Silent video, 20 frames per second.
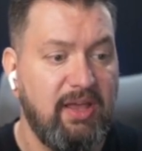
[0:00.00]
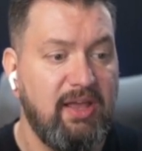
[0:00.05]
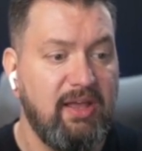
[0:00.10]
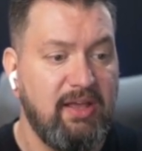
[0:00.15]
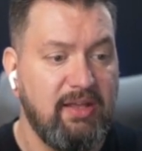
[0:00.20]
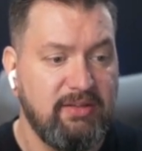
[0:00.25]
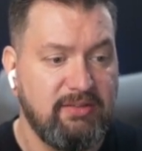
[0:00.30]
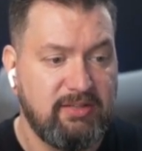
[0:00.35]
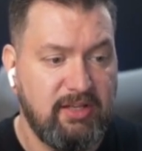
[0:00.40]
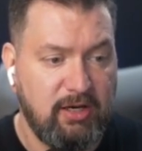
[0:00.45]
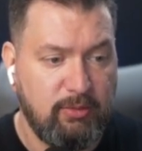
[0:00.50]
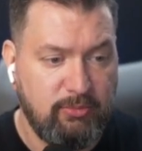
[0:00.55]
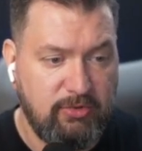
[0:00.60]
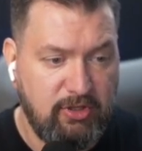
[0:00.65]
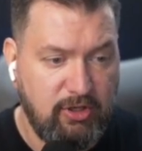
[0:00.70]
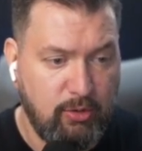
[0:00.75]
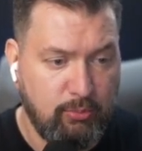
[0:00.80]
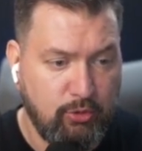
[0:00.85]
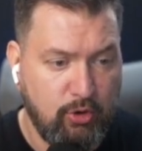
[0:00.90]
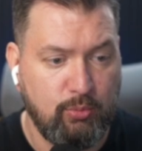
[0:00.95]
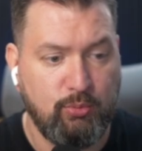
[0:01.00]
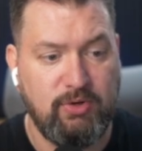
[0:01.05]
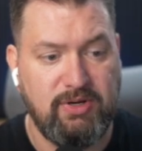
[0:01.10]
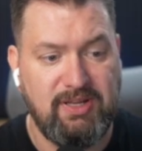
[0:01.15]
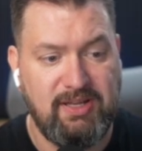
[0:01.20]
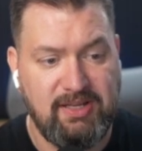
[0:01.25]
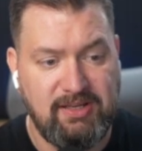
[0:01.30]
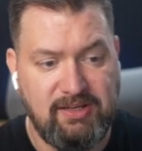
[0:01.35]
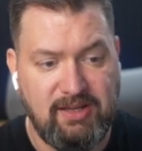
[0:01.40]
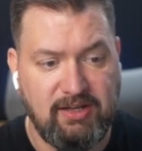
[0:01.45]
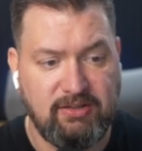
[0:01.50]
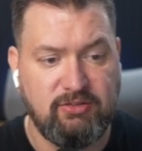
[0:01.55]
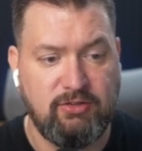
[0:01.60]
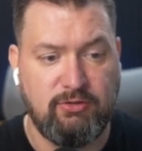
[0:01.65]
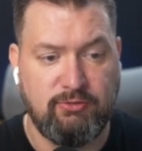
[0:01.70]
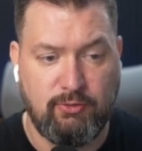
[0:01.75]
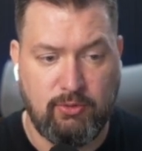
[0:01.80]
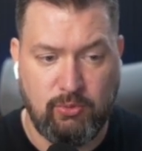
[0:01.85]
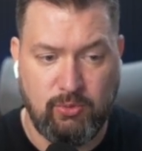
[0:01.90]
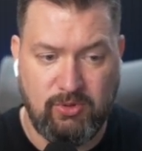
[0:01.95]
set up the appropriate indexes
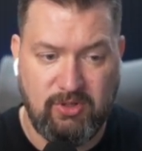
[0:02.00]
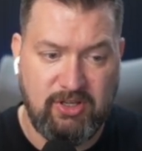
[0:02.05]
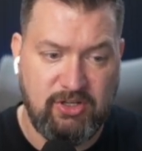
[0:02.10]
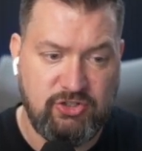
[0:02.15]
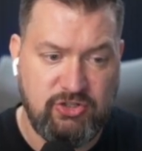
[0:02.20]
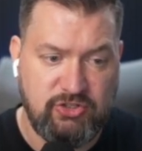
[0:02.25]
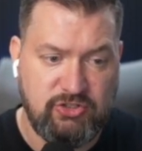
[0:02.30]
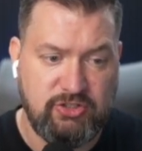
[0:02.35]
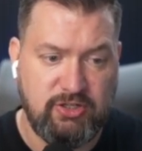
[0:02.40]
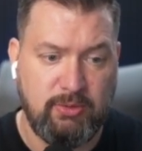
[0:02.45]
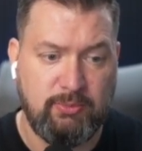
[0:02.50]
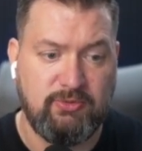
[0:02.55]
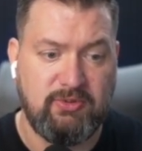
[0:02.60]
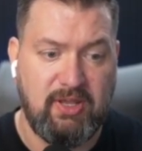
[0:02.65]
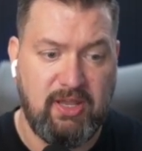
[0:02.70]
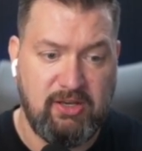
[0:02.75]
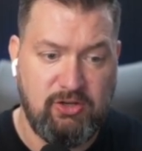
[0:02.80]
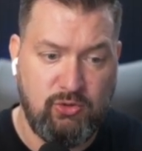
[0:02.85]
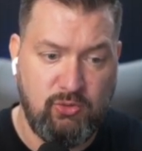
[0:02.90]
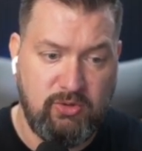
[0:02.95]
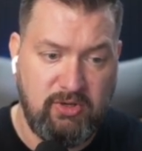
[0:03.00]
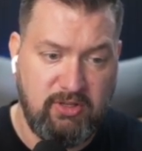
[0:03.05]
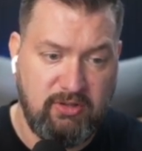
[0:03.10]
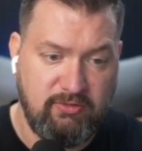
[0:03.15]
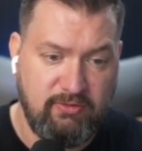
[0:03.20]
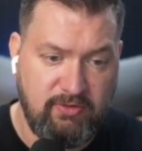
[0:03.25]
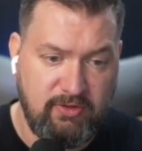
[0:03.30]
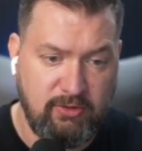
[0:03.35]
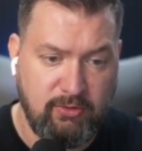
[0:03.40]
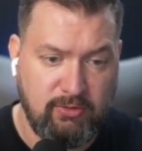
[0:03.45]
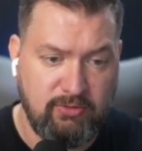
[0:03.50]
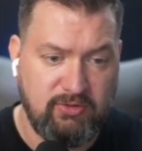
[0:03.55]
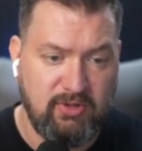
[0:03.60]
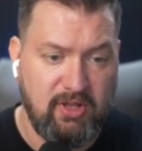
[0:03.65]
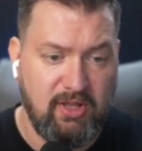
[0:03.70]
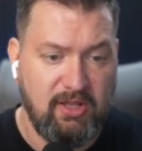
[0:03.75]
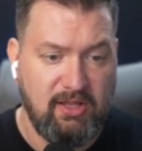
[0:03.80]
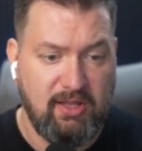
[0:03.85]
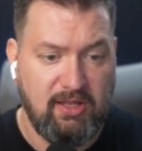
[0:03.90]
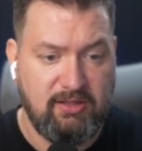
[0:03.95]
for relationships and unique fields,
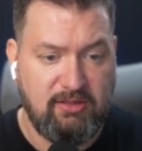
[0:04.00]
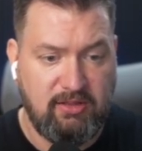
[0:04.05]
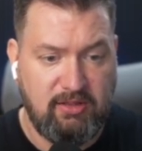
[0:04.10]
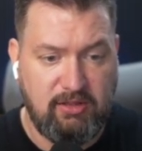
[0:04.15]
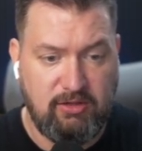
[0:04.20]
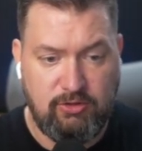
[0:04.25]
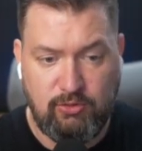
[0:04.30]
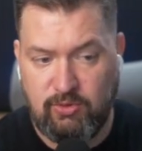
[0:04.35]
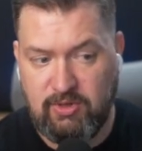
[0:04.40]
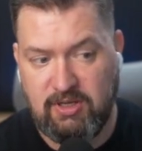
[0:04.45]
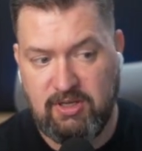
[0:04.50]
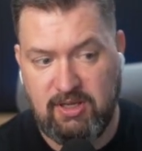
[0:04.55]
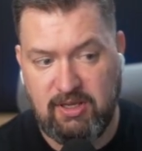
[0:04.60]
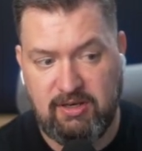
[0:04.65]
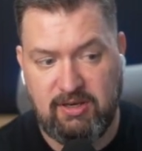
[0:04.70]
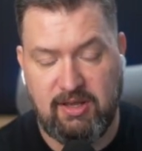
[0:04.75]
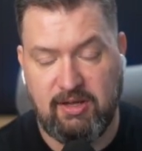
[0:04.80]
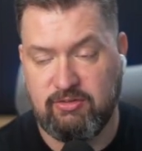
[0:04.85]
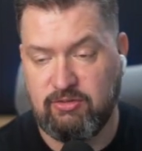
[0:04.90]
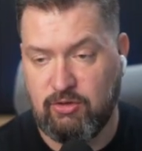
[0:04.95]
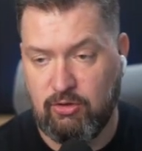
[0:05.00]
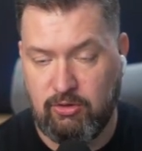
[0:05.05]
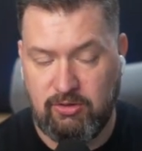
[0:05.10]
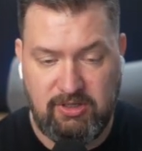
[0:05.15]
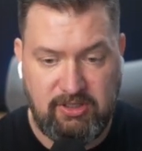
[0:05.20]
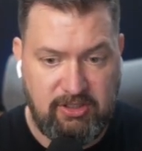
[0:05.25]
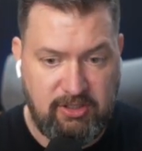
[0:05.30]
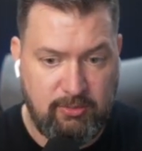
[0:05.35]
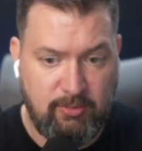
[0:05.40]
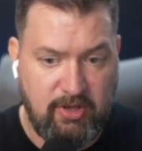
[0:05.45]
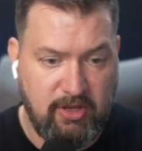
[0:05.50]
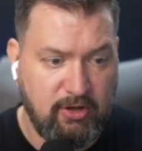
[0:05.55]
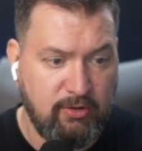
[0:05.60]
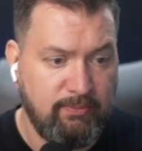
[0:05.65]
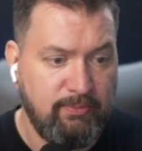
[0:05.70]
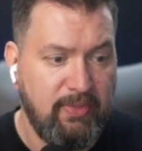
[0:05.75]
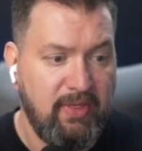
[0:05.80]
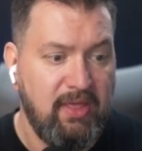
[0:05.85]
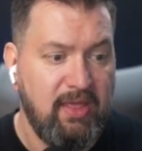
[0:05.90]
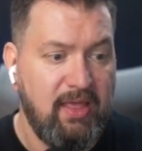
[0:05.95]
like the unique index on email,
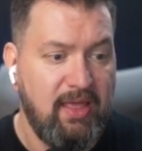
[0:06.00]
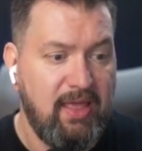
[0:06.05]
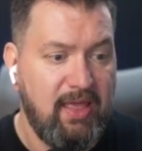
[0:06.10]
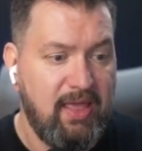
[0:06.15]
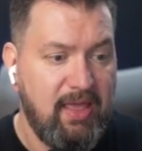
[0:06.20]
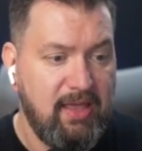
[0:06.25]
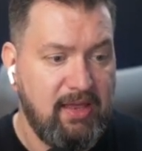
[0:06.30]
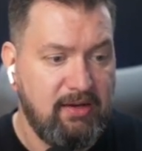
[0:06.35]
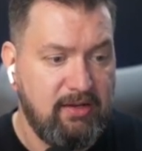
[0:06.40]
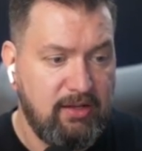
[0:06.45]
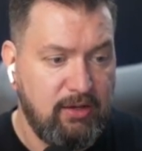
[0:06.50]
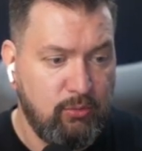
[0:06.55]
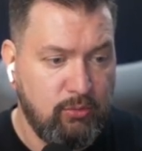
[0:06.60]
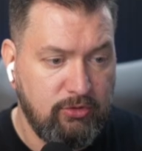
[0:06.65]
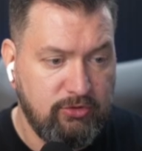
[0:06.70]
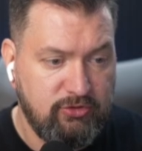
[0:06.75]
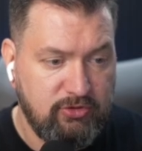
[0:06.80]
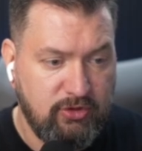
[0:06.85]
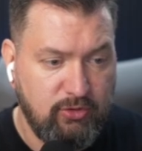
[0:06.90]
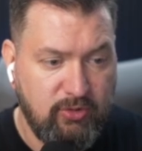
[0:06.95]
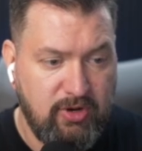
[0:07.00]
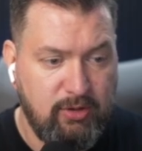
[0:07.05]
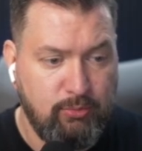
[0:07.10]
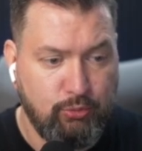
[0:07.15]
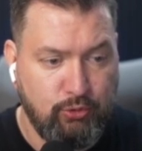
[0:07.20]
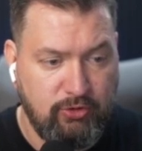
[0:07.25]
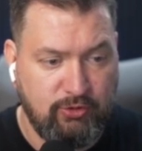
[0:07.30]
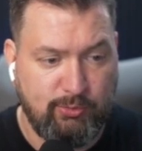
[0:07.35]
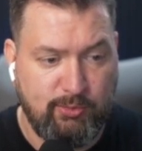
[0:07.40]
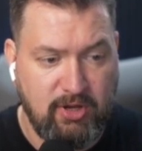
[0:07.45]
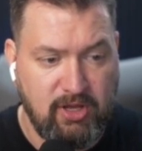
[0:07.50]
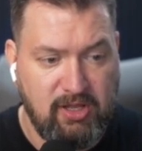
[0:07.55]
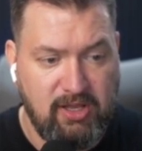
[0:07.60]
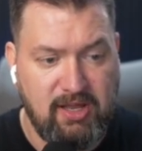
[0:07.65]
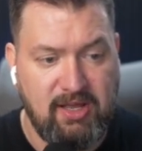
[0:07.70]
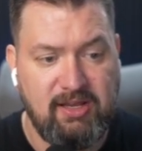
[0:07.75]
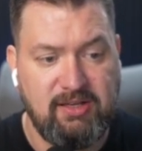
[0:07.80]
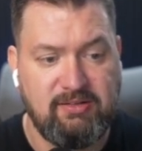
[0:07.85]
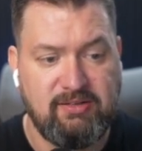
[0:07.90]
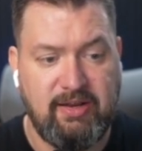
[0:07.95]
and it will generate Prisma
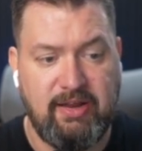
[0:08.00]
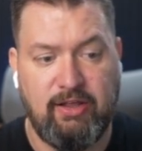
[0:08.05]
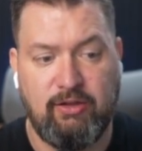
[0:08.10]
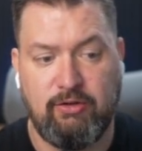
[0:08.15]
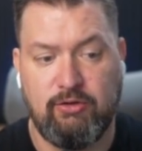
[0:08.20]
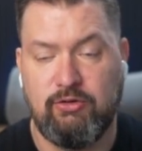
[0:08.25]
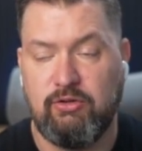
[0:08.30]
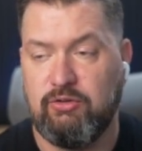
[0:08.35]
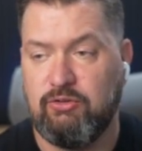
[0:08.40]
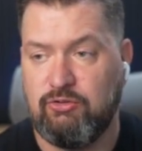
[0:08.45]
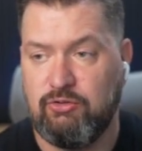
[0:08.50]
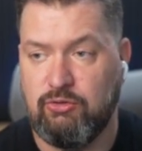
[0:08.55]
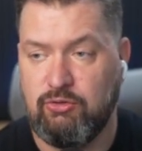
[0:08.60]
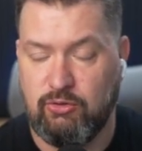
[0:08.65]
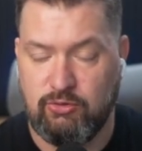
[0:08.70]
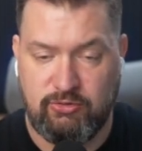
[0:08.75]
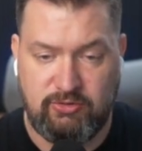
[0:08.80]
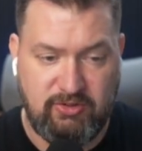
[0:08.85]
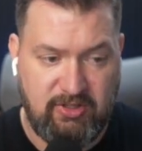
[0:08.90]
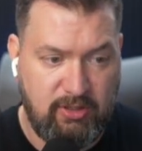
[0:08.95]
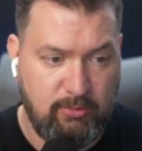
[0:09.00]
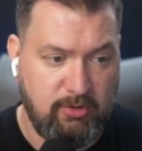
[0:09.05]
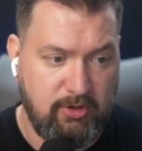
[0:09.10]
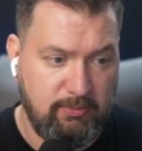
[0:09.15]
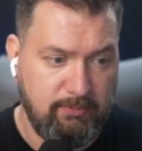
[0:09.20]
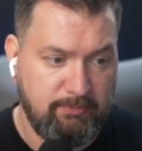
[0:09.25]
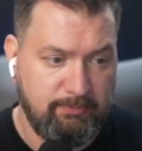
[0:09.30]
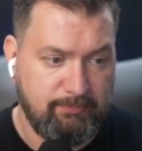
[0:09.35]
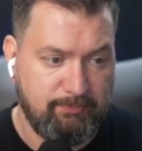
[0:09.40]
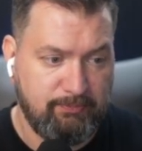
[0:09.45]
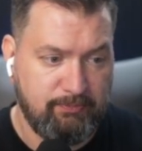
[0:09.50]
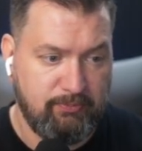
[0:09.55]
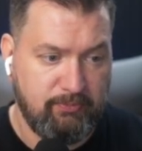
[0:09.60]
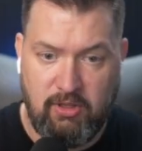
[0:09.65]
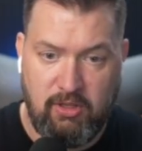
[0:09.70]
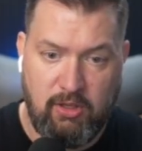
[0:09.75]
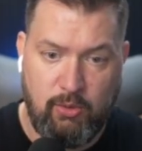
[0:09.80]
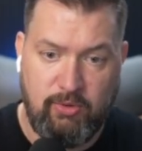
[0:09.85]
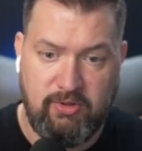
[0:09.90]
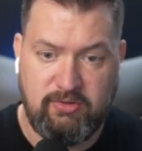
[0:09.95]
Client tailored to your schema.
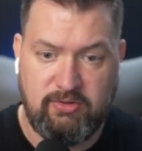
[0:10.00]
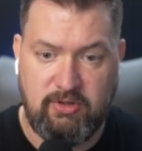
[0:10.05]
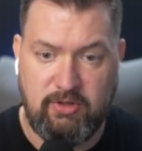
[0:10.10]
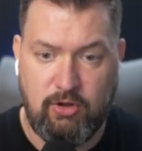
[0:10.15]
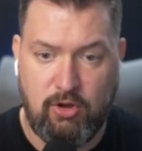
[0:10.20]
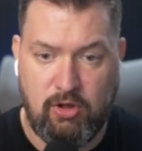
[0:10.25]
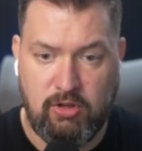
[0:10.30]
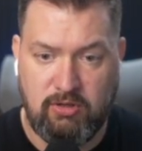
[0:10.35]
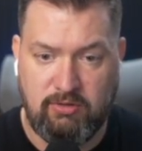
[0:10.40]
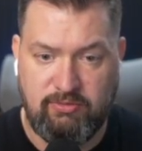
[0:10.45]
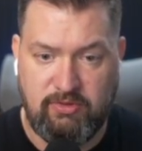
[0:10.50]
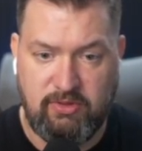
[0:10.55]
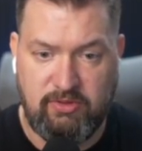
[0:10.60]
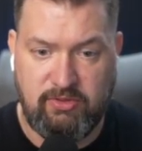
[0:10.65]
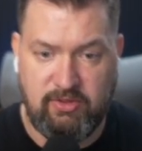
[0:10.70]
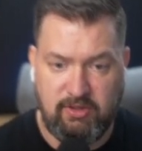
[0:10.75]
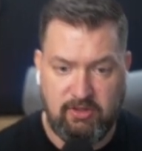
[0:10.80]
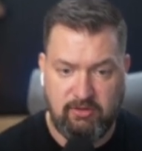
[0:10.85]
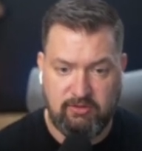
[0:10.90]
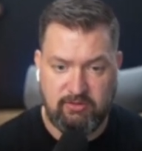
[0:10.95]
And we can see all of the things